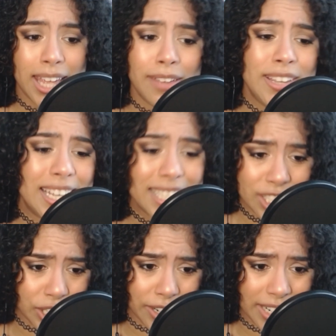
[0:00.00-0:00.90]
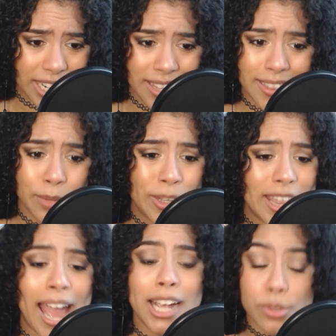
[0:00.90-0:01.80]
If he isn't Cherokee, then with
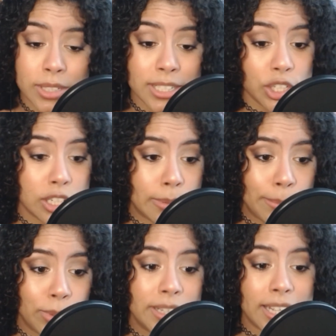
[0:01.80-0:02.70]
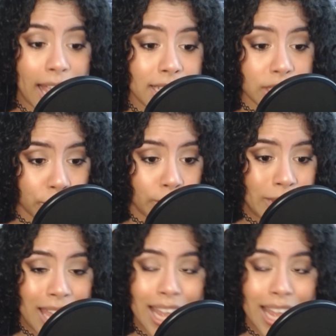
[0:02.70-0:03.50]
actual Indigenous people in the casting room,